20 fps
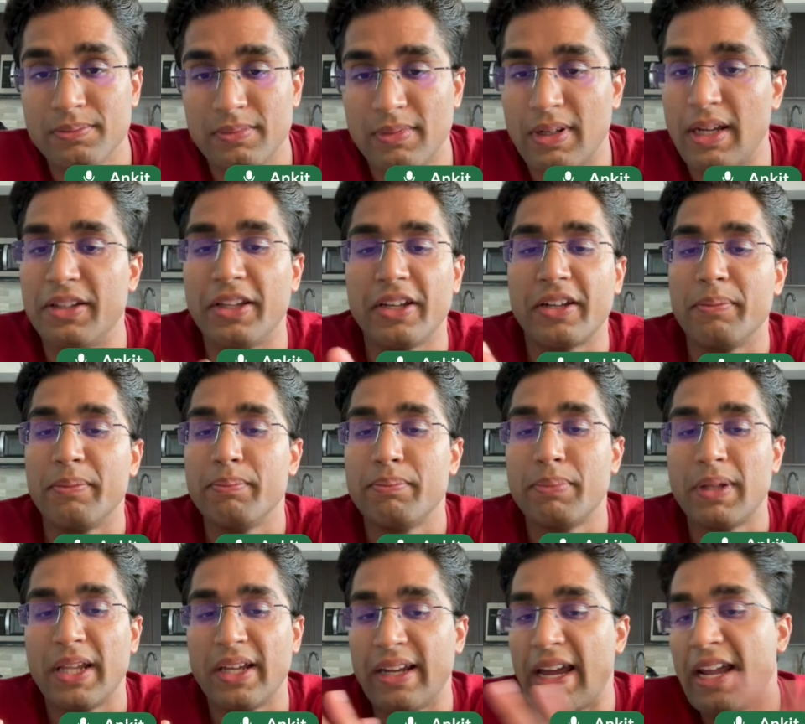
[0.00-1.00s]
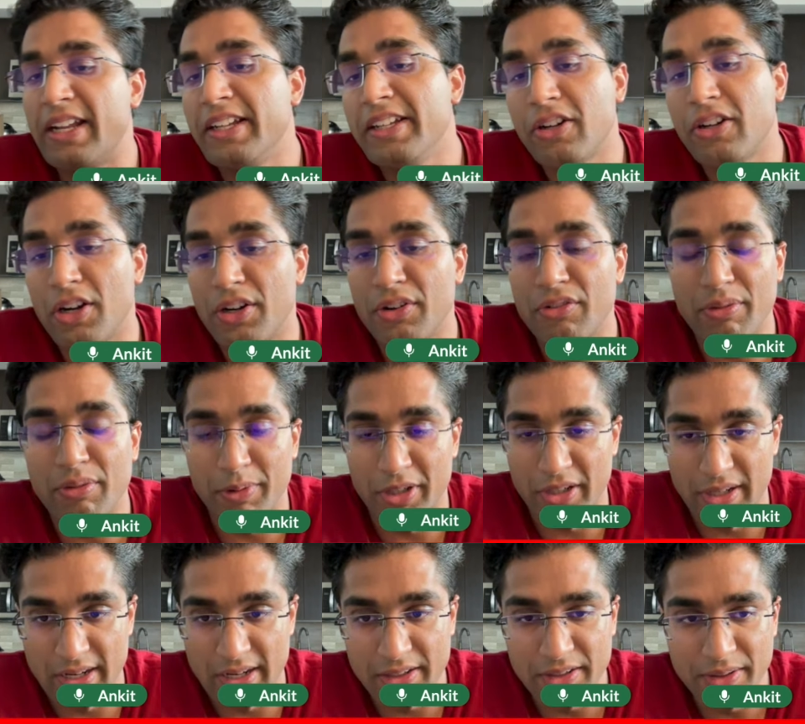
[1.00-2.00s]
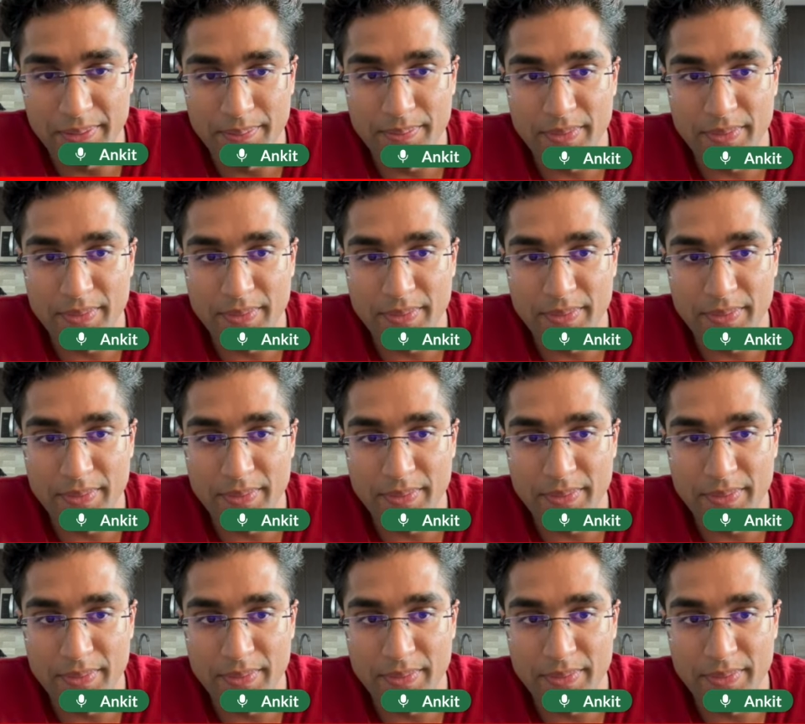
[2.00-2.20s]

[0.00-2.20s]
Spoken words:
and they can play any card from their hand,